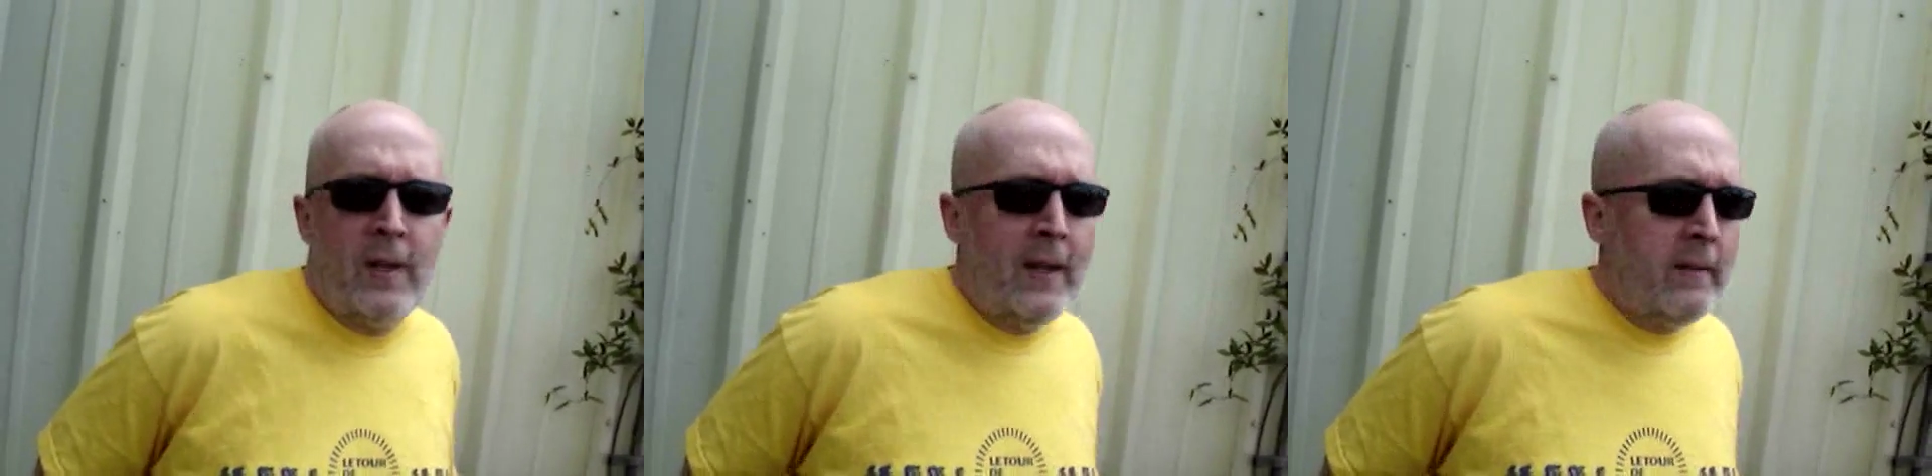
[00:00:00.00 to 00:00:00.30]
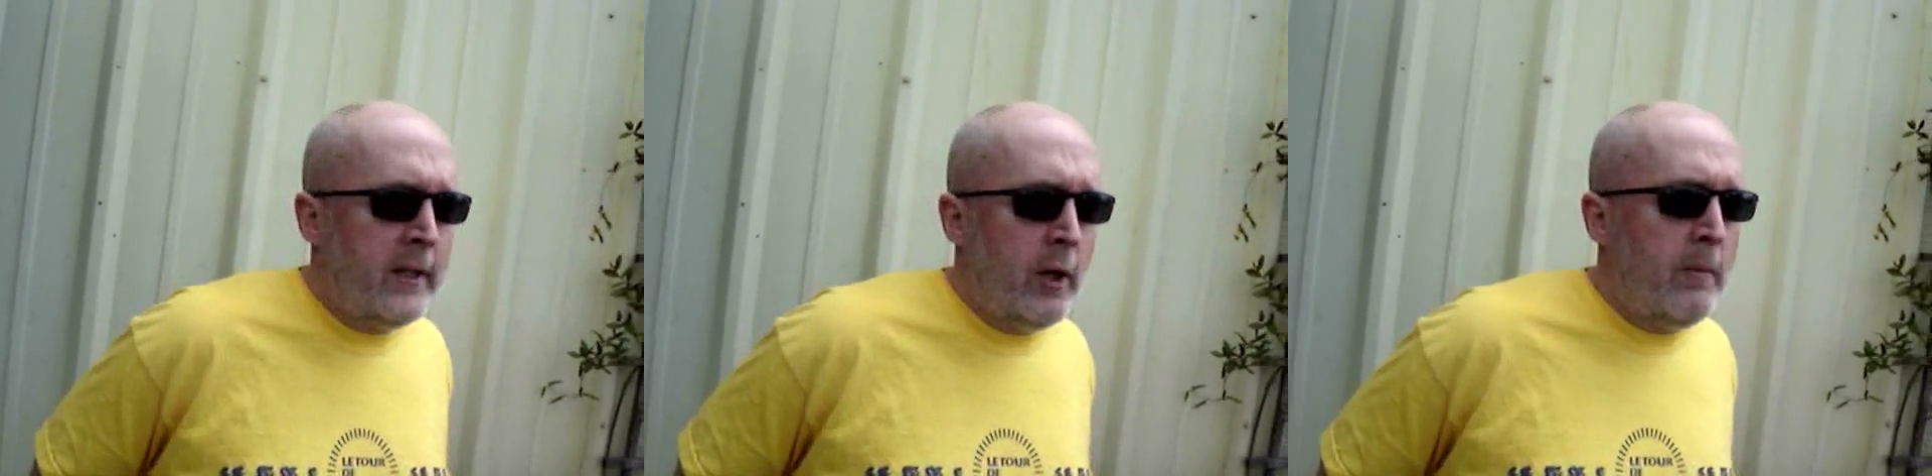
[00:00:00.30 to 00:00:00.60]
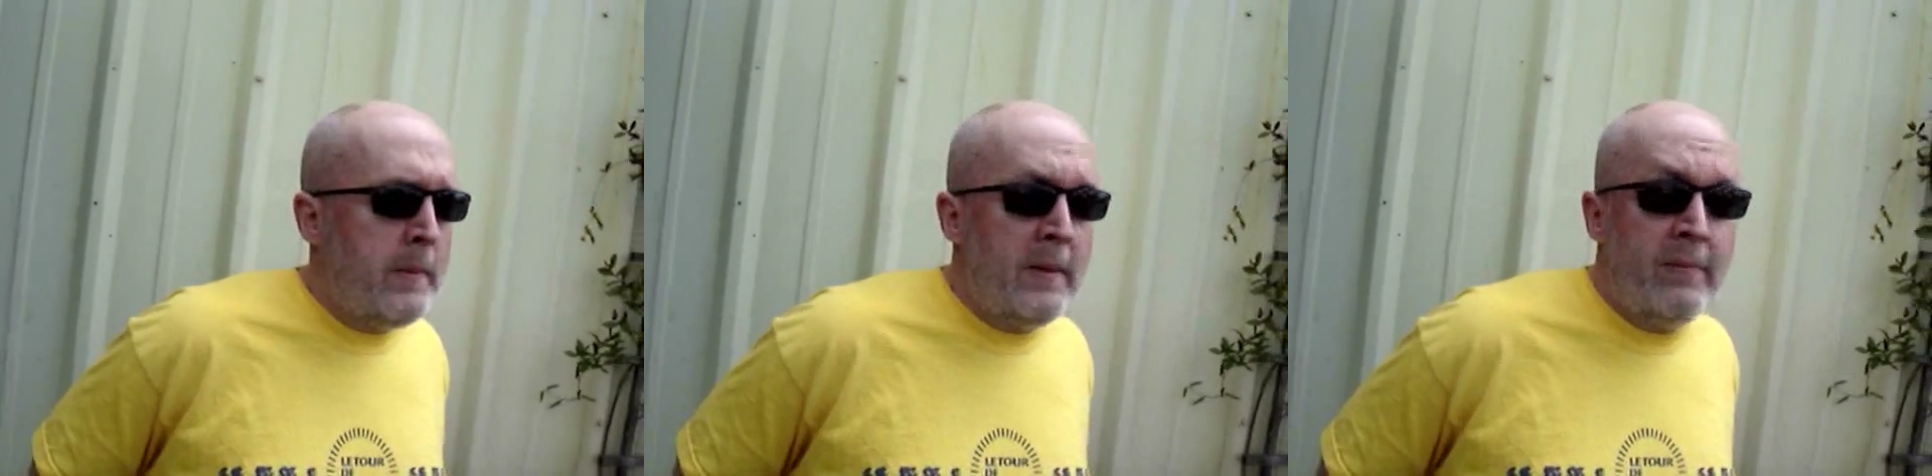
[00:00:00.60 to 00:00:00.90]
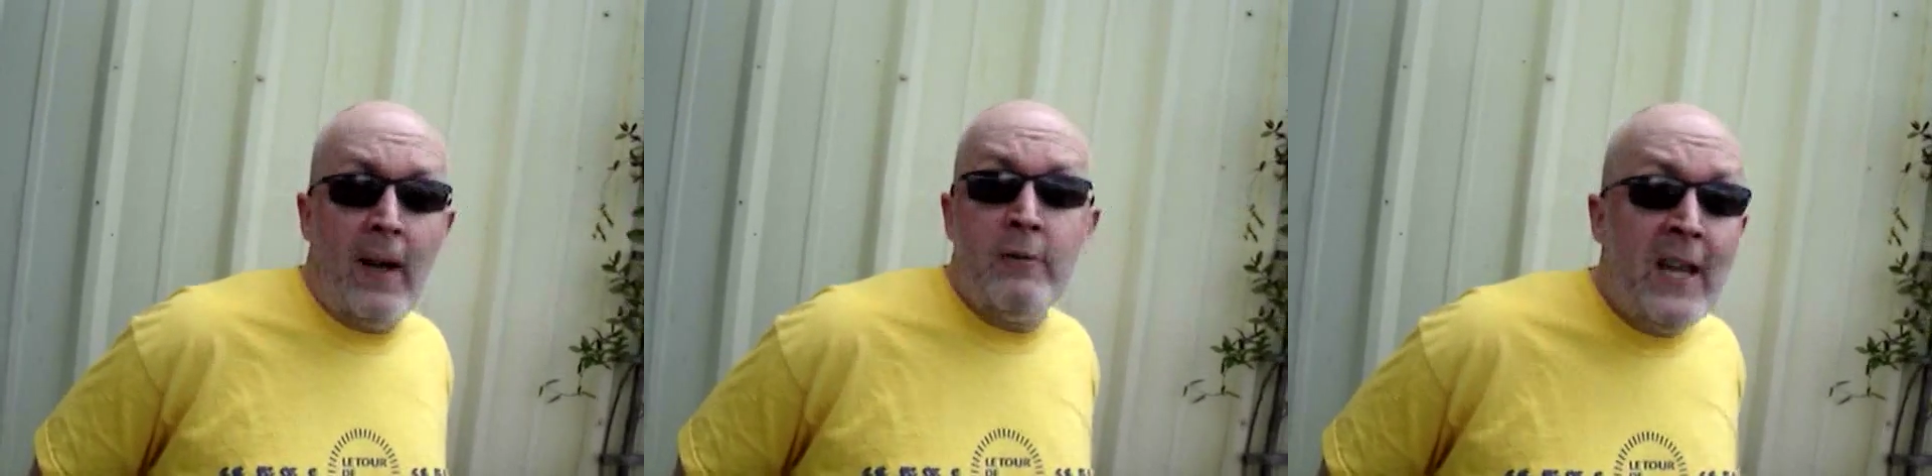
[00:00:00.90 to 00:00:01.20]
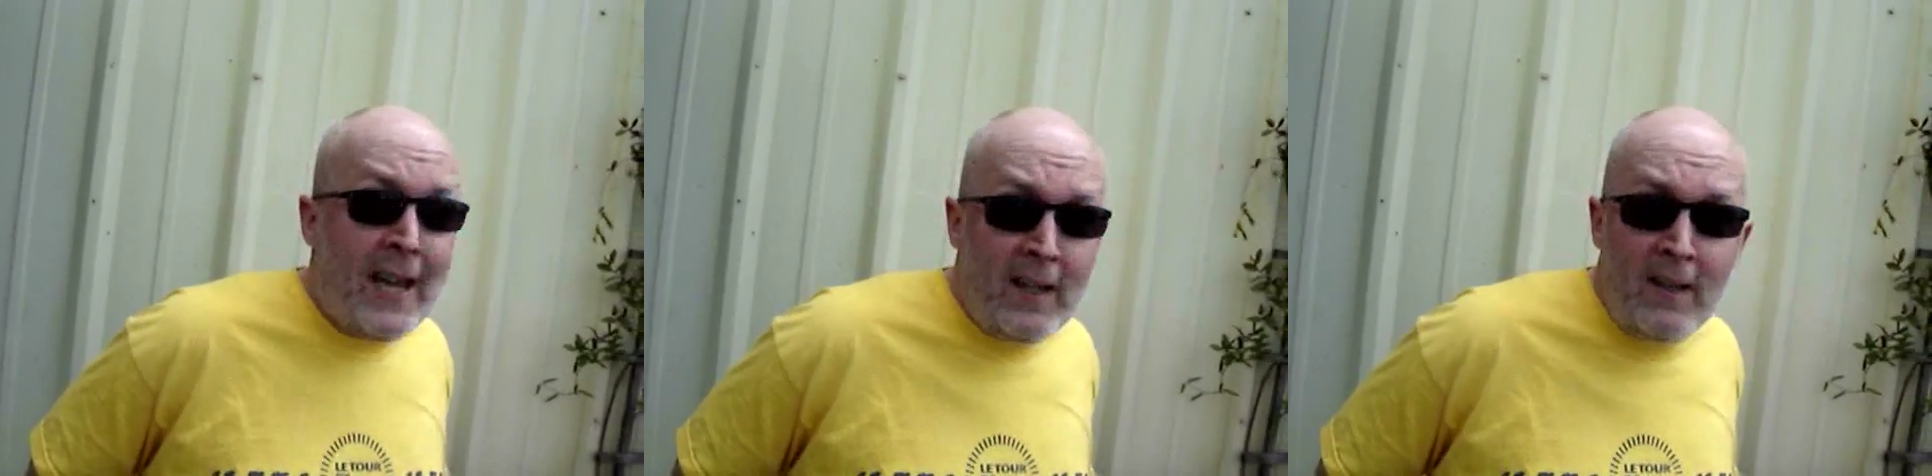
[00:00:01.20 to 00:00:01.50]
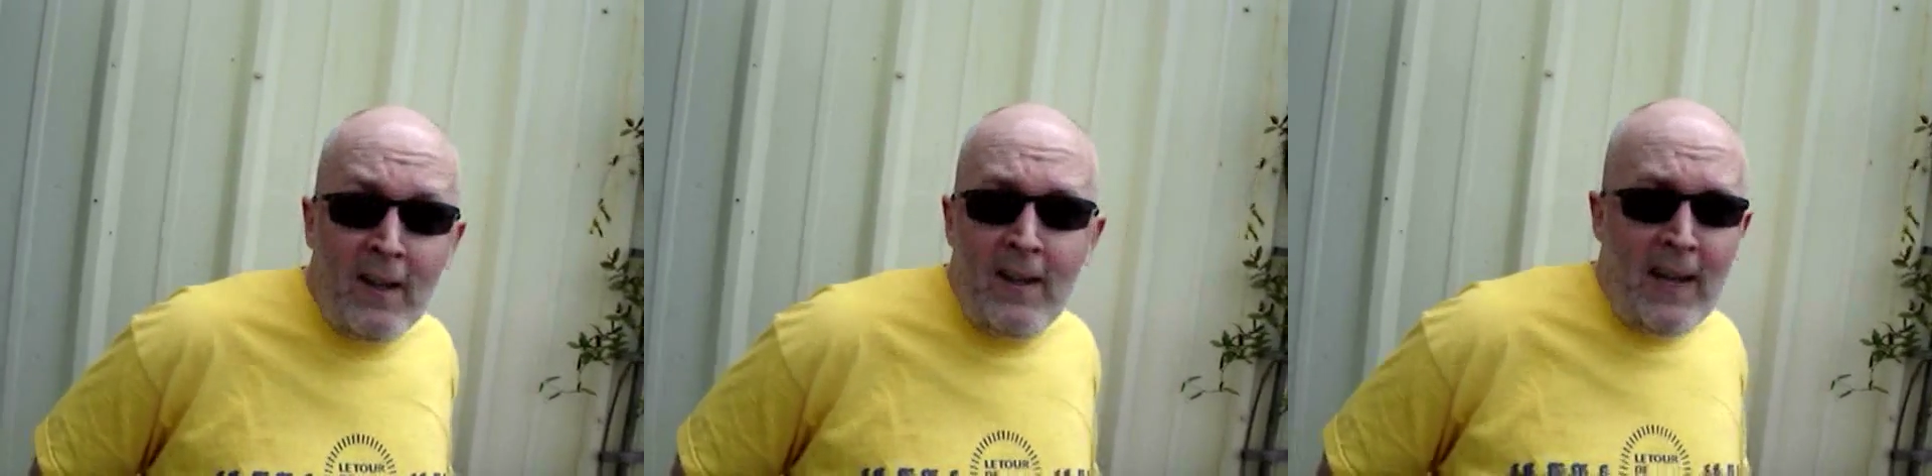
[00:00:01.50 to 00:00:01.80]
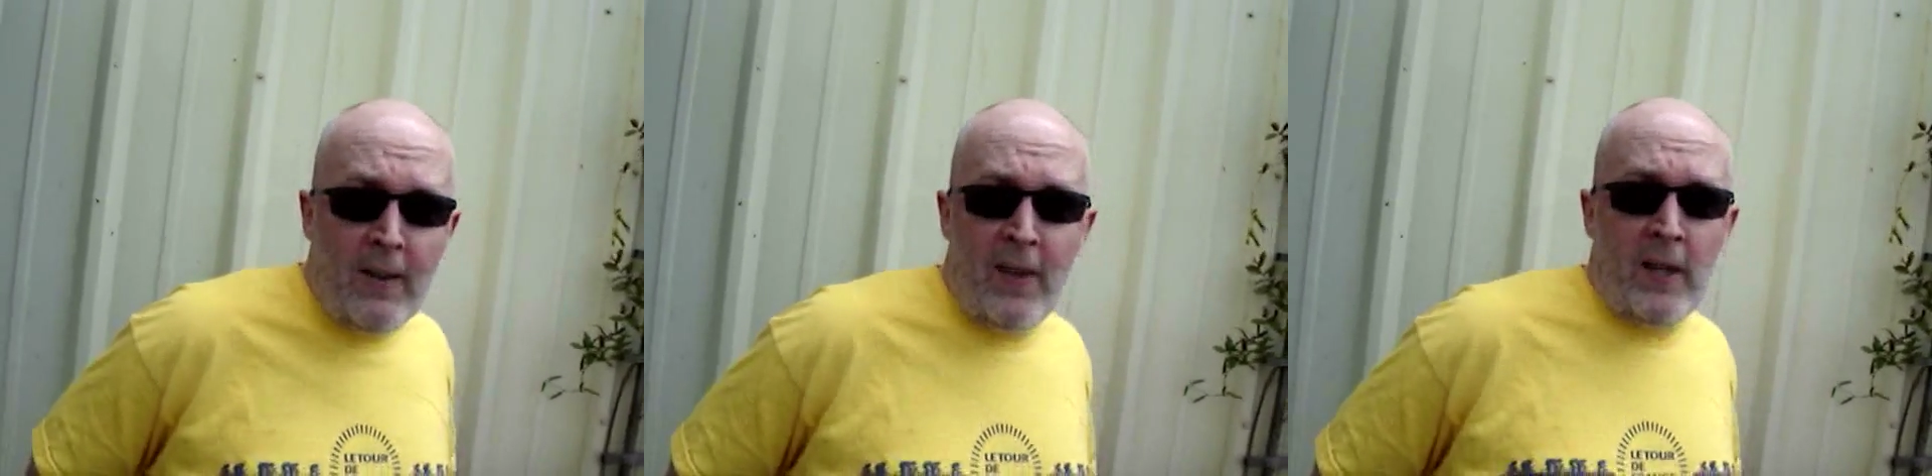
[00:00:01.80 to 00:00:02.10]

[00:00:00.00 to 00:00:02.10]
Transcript: maybe 5'10" at